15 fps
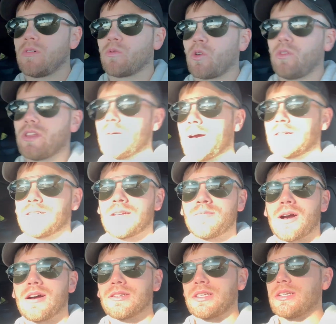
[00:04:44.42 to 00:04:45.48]
We're only about 10
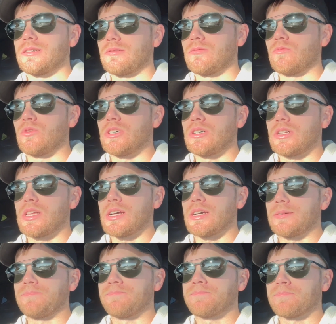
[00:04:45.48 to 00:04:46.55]
miles in.
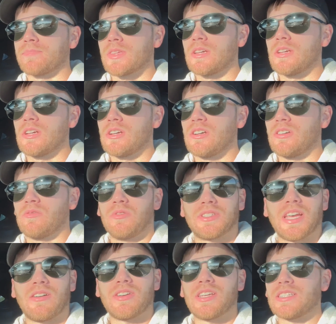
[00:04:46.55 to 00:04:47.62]
We'll see
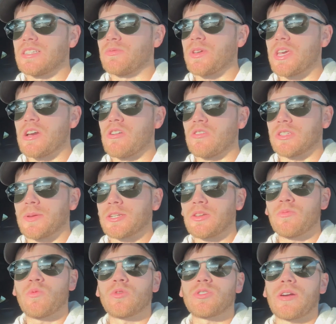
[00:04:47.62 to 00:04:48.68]
how it does as we go, especially
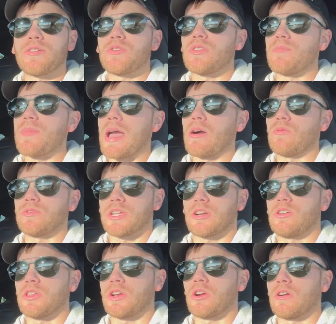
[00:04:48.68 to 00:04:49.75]
when we're driving through the mountains, like all
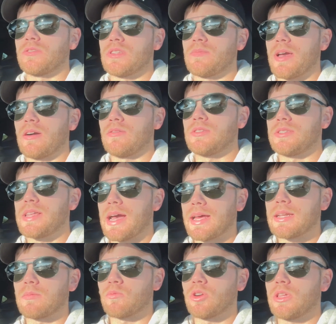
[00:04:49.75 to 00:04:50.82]
the curves of the mountains. That
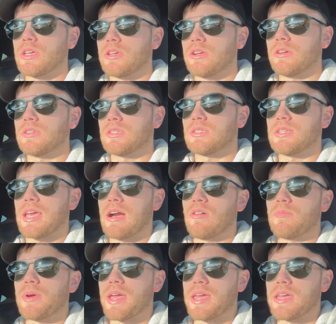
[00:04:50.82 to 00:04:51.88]
I'm really curious to see how it
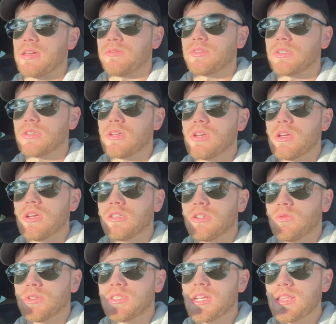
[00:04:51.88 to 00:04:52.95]
behaves. So
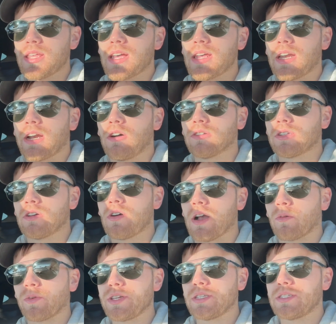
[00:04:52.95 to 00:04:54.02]
we'll see then. And also I
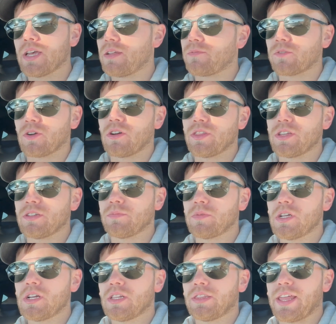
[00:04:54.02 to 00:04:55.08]
reset for all the
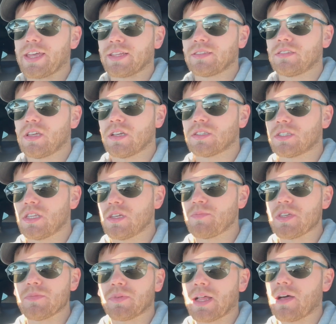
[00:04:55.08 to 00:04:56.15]
like Tesla
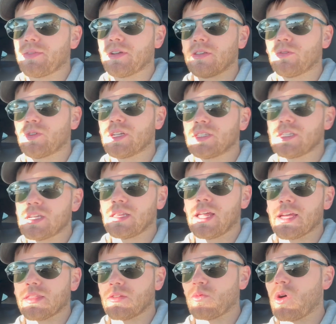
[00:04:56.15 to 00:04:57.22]
people out there that want to see
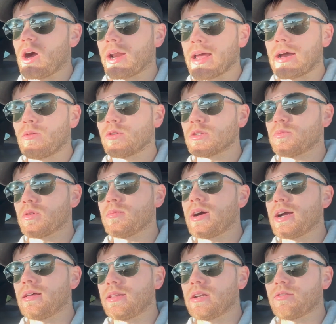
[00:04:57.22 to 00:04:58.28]
like the watt hours per
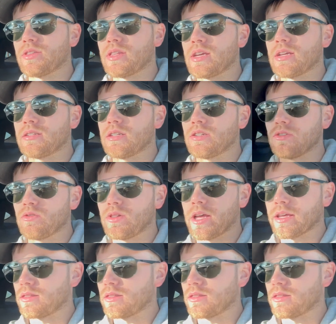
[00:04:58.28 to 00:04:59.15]
mile and everything to do like